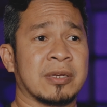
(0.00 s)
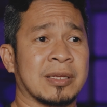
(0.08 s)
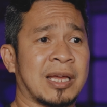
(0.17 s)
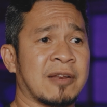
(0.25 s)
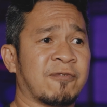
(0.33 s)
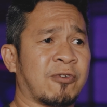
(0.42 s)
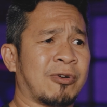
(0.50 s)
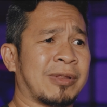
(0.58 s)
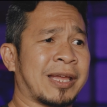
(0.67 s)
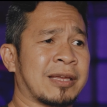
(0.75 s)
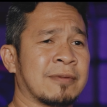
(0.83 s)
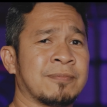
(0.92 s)
I got it for
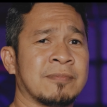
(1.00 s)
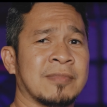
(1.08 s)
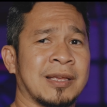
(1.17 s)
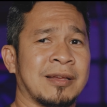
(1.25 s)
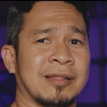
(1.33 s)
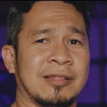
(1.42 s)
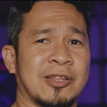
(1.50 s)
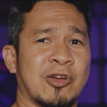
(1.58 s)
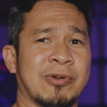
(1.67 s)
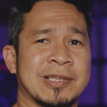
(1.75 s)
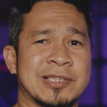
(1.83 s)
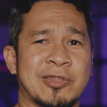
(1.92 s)
like
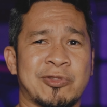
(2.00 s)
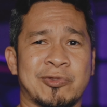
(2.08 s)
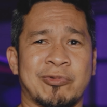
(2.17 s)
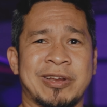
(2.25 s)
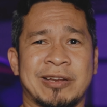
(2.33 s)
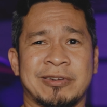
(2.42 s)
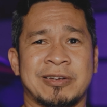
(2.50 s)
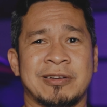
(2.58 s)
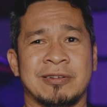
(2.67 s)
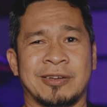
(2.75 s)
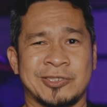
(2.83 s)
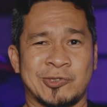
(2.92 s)
low as 300
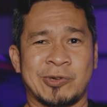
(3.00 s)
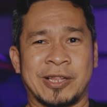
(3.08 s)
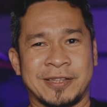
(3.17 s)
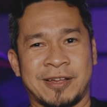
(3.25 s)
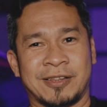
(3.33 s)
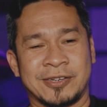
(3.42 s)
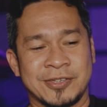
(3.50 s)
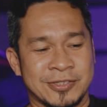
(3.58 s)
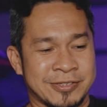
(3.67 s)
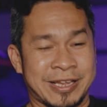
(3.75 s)
Australian dollars.